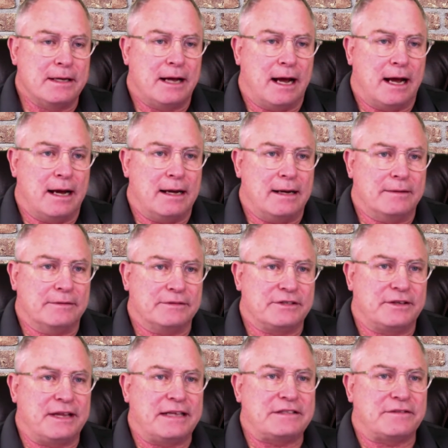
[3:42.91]

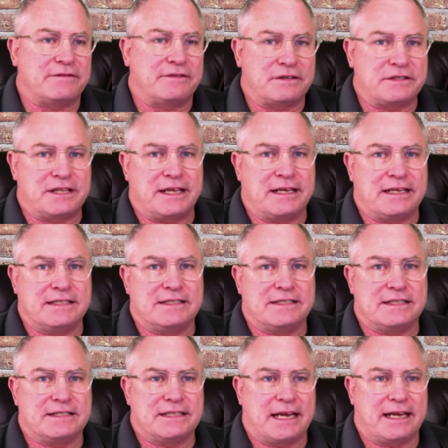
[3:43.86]
So that's the first thing: is
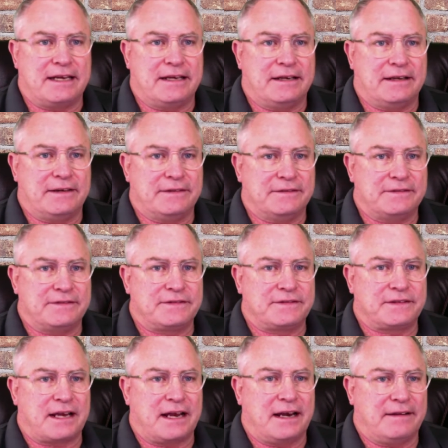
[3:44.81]

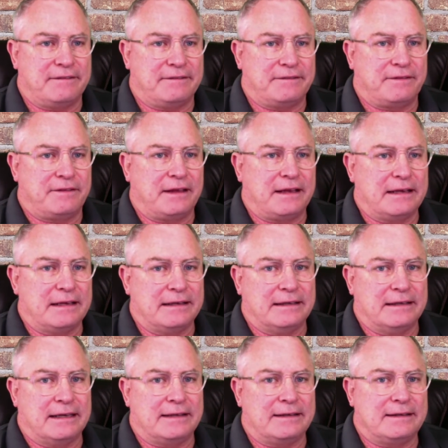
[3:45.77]
executives kind of thinking
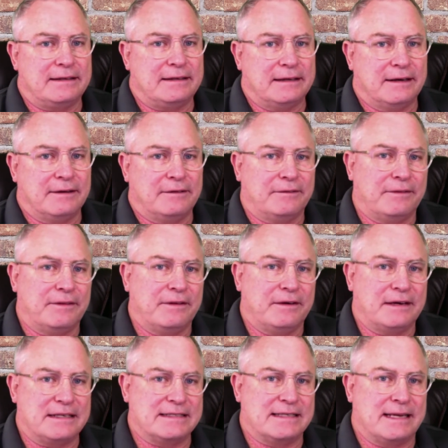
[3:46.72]
that they're
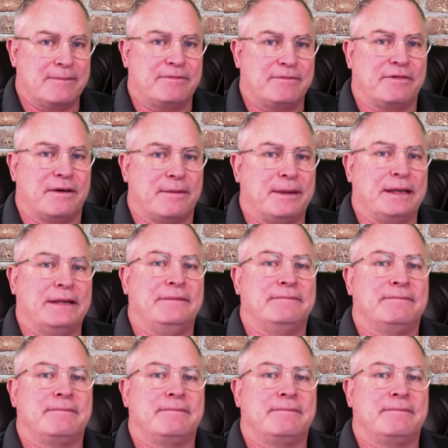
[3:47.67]
exempt from it.